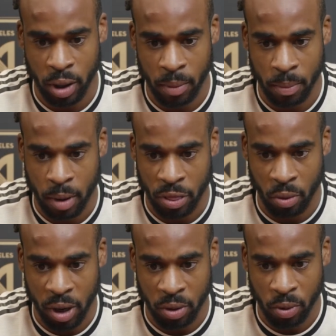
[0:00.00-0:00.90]
I thought
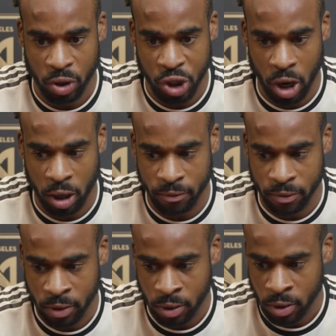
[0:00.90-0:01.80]
we had a real shot of
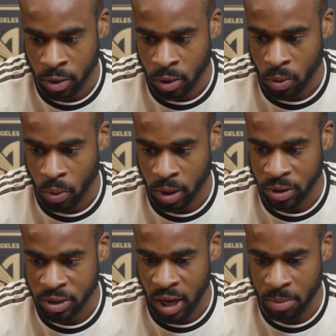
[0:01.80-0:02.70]
winning
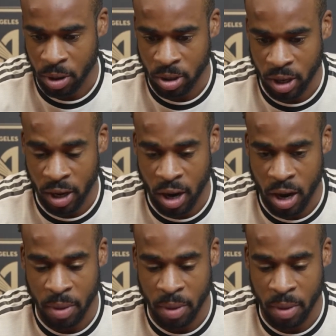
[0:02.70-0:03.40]
this game here today and